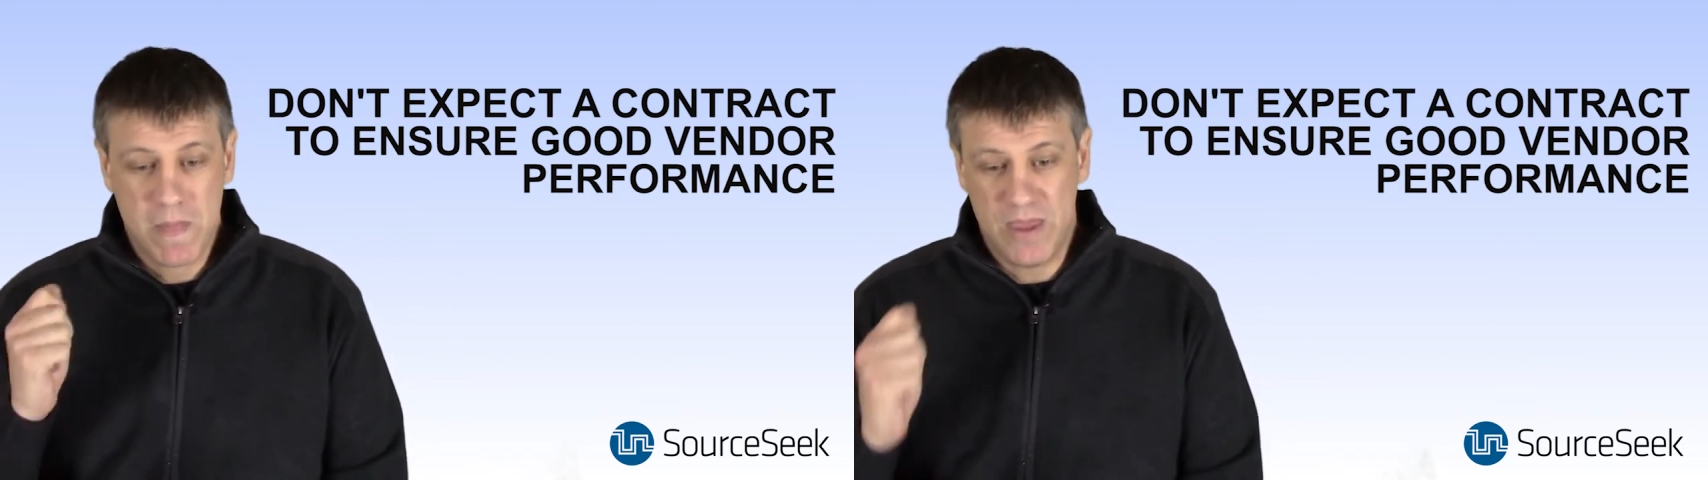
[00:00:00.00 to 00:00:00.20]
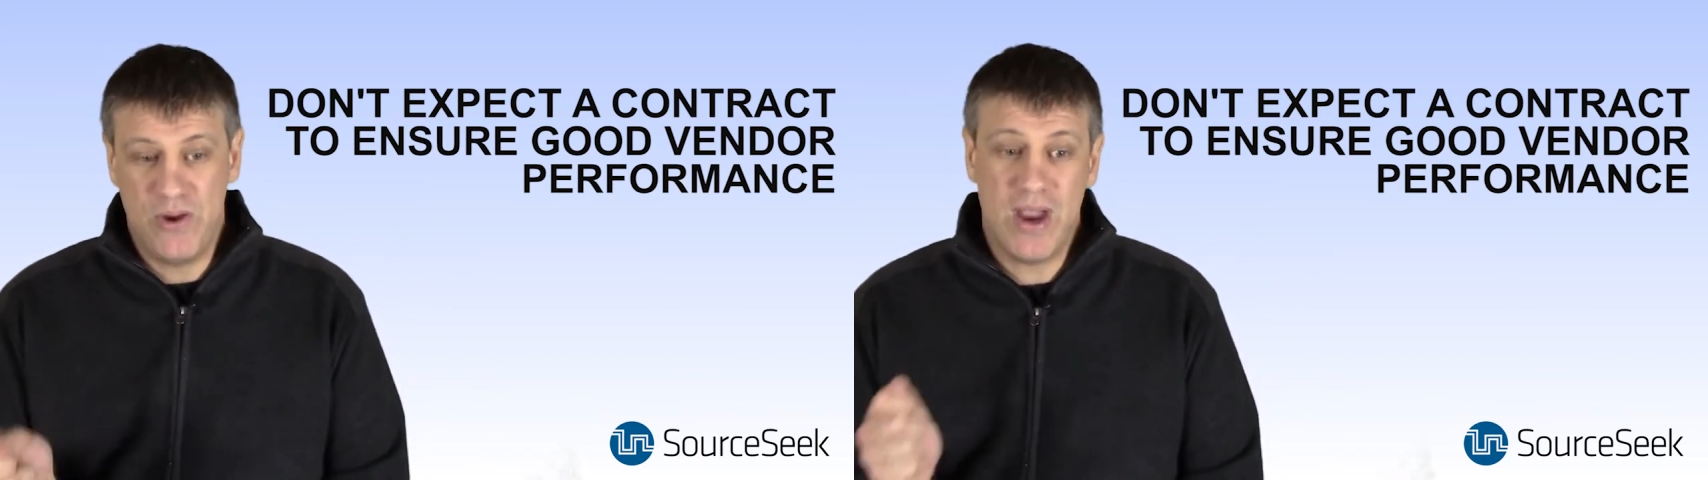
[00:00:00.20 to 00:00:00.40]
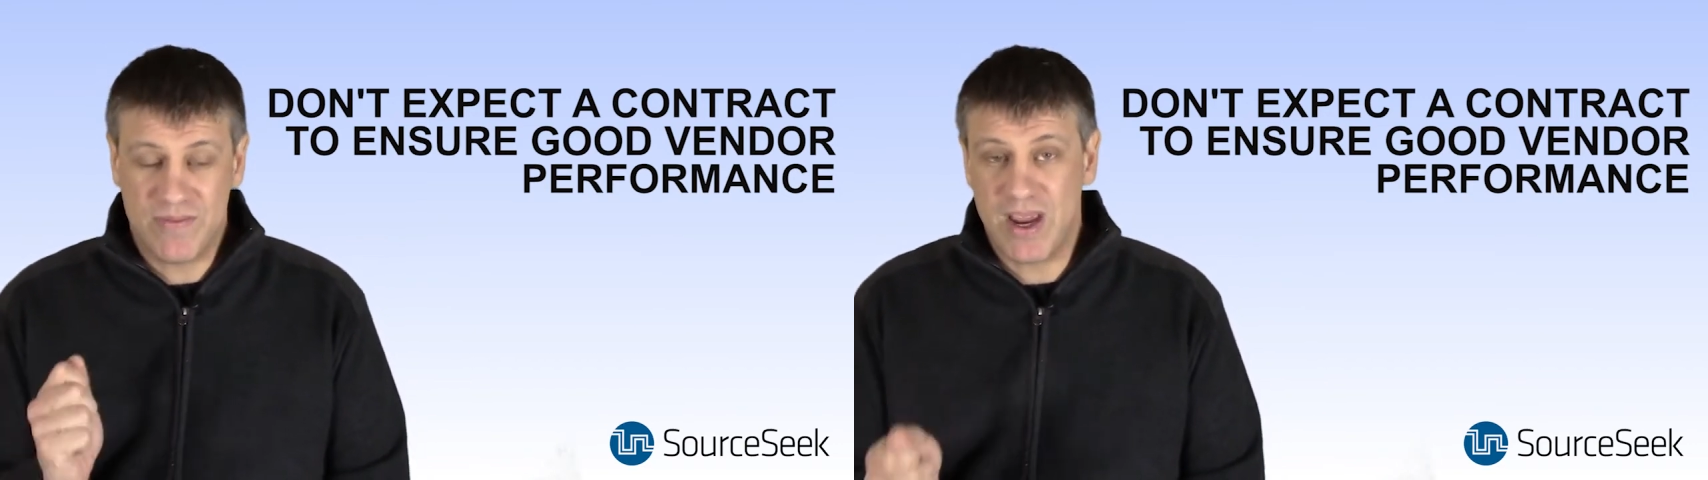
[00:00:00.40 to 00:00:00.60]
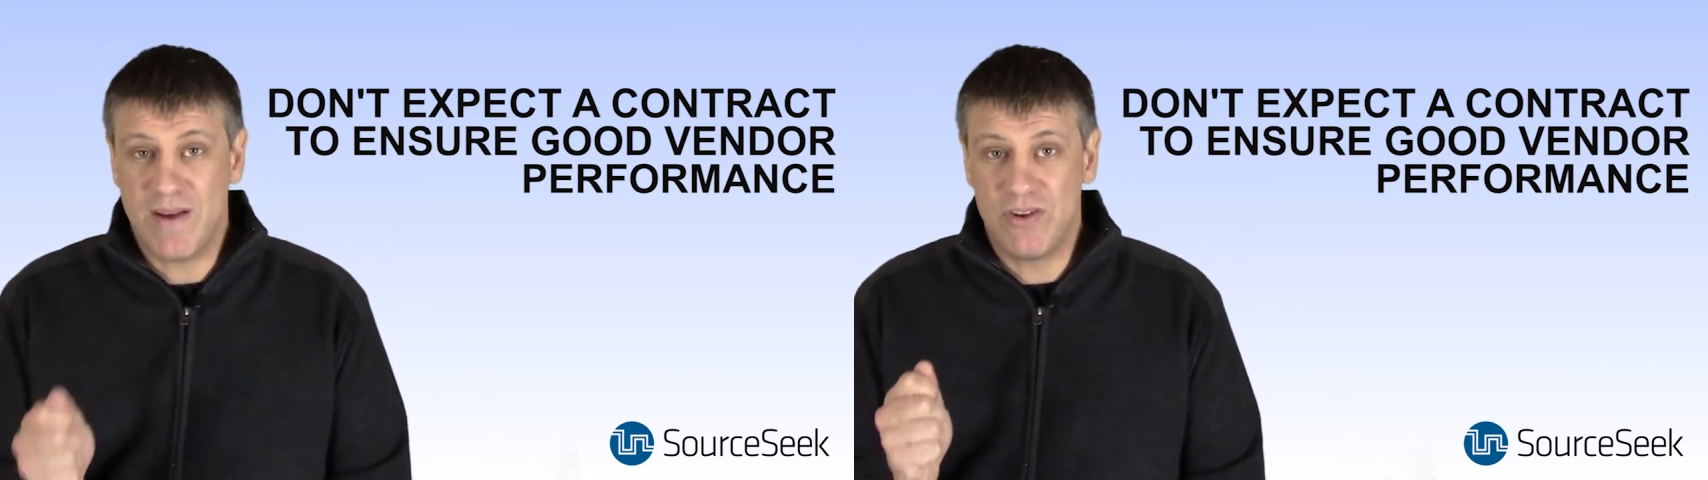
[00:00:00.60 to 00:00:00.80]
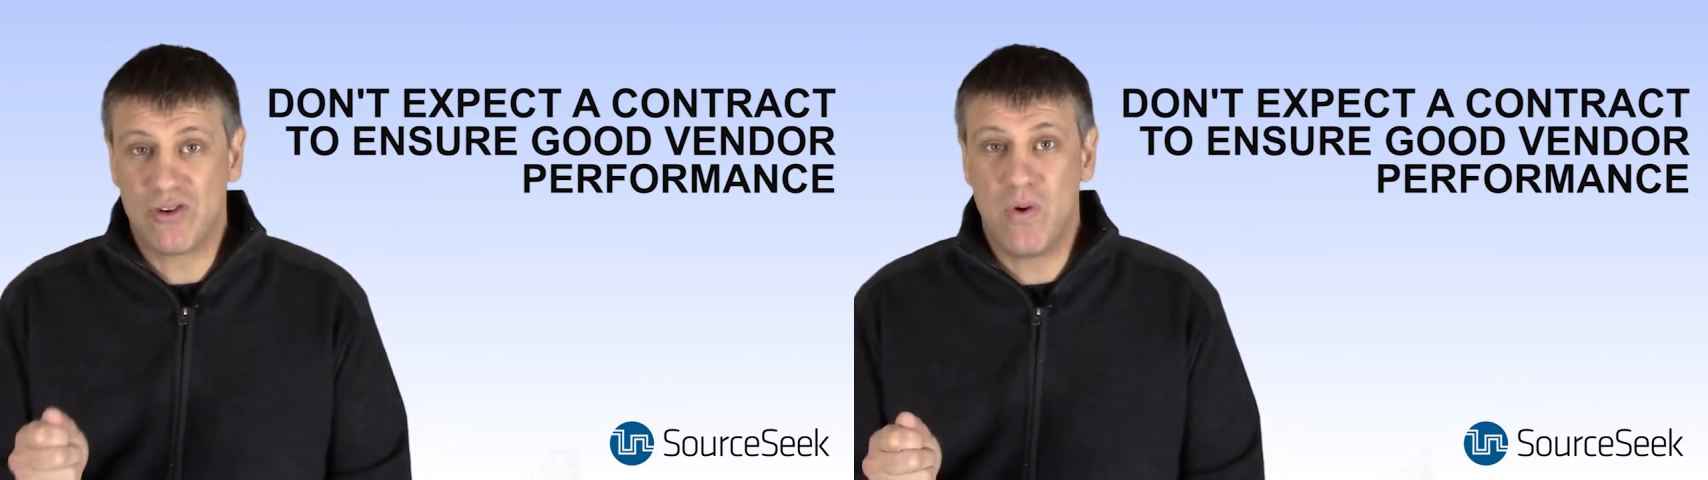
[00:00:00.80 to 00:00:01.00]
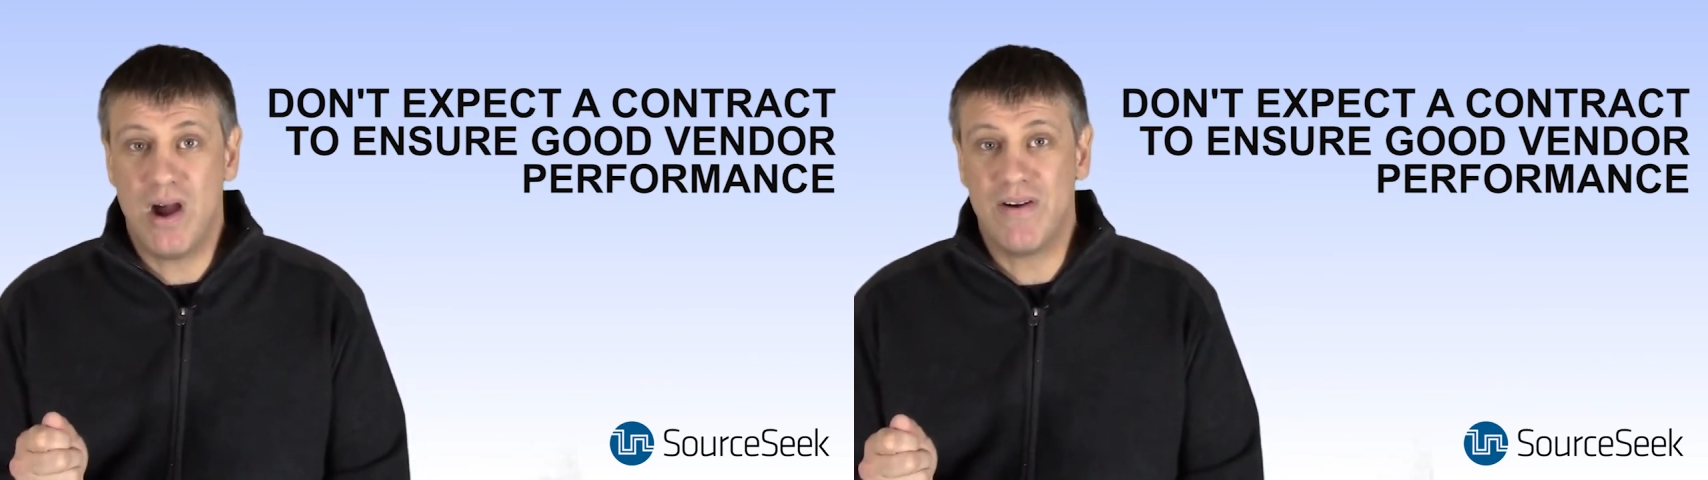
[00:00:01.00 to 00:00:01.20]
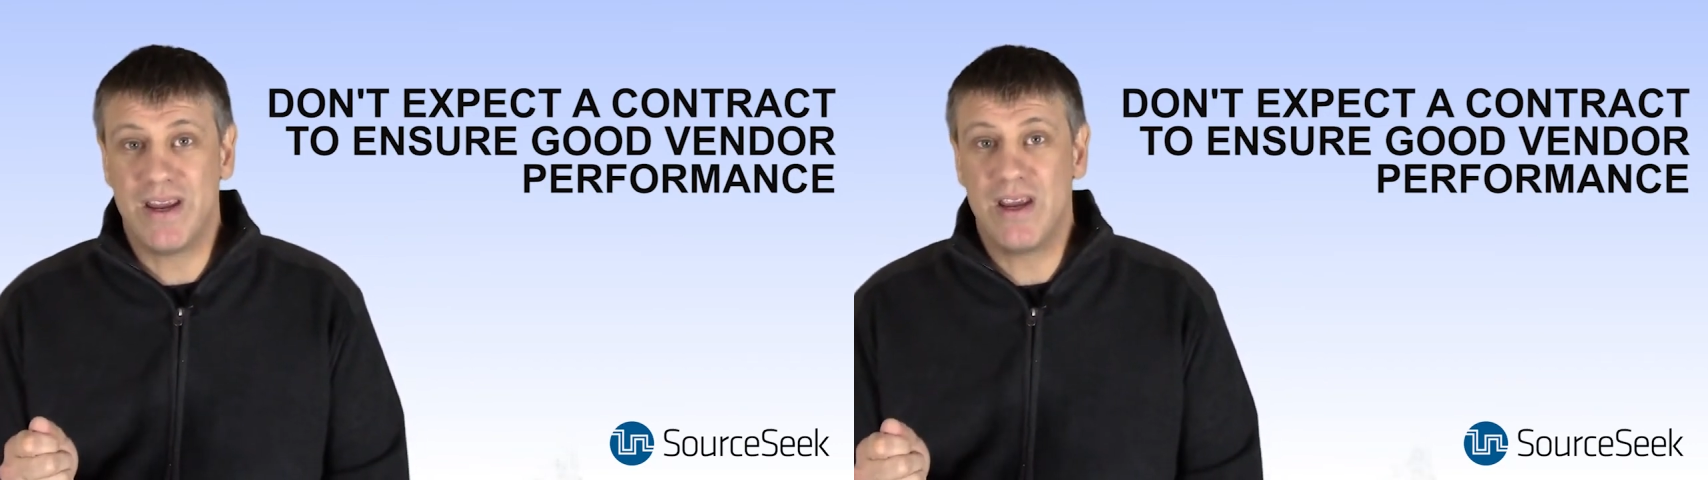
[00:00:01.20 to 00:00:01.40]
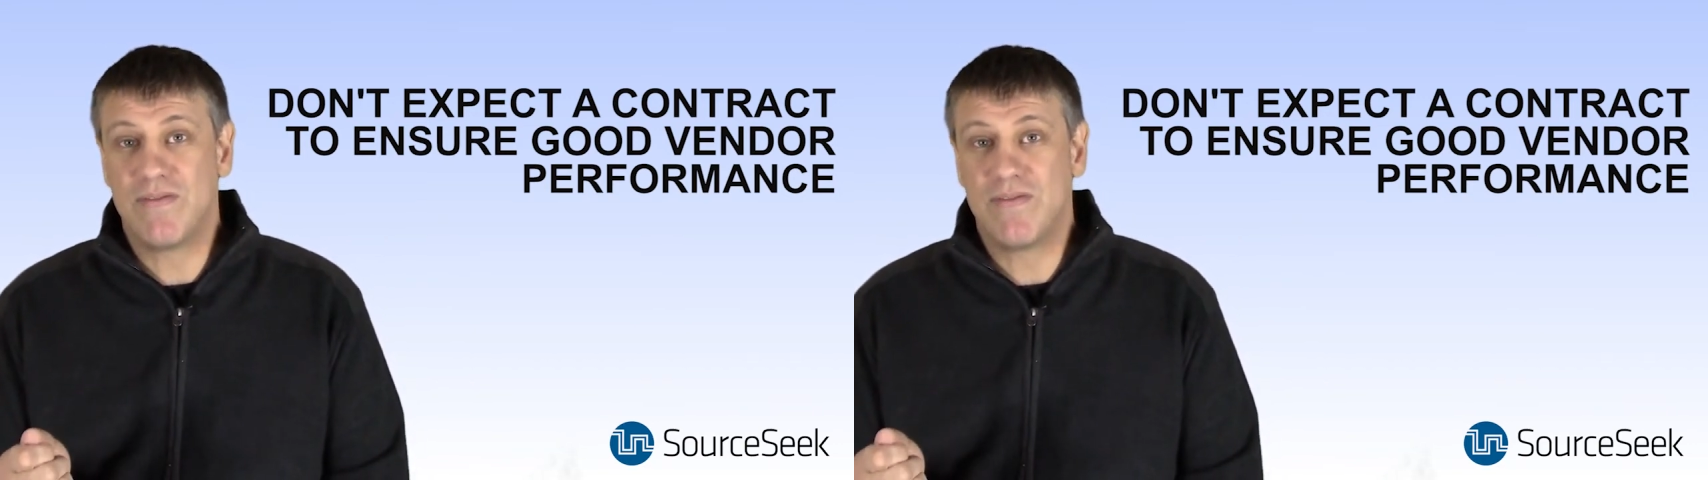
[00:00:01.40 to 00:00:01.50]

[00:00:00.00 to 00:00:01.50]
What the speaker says: you have to have this quality.